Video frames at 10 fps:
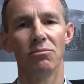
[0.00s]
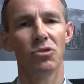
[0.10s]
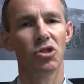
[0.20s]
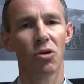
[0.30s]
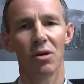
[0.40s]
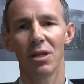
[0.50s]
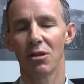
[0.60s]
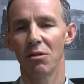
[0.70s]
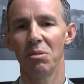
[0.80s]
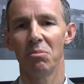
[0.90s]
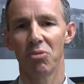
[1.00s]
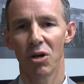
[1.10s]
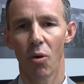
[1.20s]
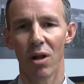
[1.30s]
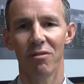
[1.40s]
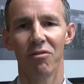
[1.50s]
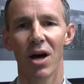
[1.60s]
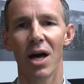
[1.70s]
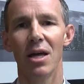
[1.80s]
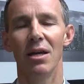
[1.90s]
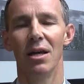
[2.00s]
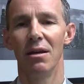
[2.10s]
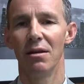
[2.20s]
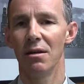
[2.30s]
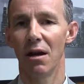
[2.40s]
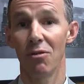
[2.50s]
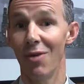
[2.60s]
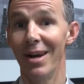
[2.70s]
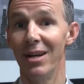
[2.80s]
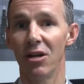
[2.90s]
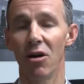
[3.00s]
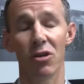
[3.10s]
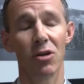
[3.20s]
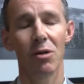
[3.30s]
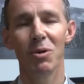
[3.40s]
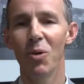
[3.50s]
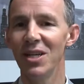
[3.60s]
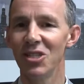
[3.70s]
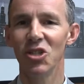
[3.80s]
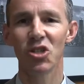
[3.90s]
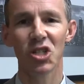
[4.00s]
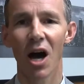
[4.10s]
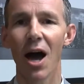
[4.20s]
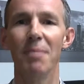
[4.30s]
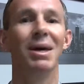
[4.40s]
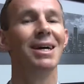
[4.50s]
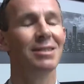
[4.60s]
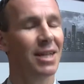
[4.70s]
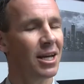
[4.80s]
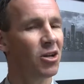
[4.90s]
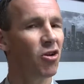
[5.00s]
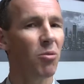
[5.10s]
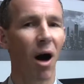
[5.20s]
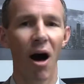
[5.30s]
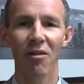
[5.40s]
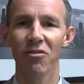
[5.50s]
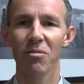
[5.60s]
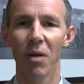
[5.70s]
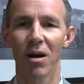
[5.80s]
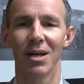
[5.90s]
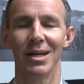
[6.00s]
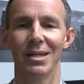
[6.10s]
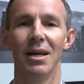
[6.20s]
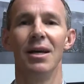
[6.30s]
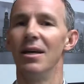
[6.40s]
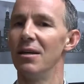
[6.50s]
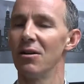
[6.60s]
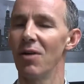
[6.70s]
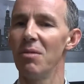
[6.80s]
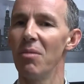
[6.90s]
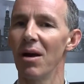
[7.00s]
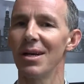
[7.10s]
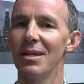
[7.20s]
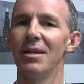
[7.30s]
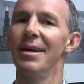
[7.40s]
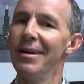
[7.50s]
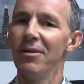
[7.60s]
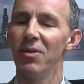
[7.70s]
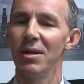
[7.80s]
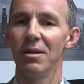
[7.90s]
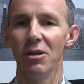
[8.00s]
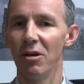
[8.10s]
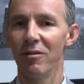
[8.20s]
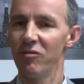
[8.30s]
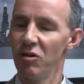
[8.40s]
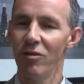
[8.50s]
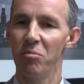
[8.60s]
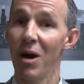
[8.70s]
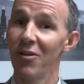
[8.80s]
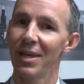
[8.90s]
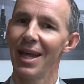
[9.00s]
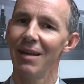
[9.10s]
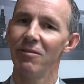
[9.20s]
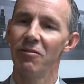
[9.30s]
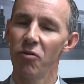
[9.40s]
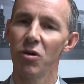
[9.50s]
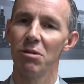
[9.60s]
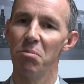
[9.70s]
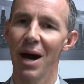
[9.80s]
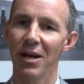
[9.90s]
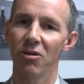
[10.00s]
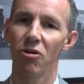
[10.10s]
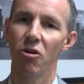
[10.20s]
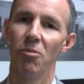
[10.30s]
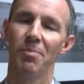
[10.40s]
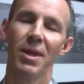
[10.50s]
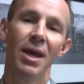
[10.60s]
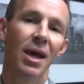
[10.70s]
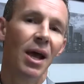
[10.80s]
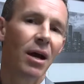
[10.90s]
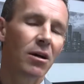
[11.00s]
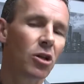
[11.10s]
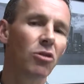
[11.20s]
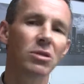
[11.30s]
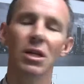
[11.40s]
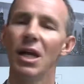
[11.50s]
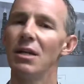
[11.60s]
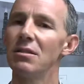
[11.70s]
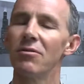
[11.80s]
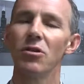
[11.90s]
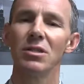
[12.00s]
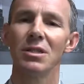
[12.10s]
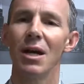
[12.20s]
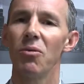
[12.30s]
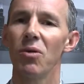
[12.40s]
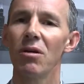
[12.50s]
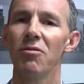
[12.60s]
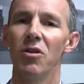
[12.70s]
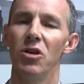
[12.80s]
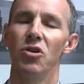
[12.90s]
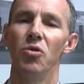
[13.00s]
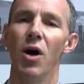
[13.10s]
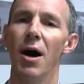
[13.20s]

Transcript: Showing that they've been pre-qualified and are ready to go. You don't want to be wasting your time taking your home off the market in a great market when you have a buyer that can't even afford to buy your home. And closing dates, of course, does that work for you?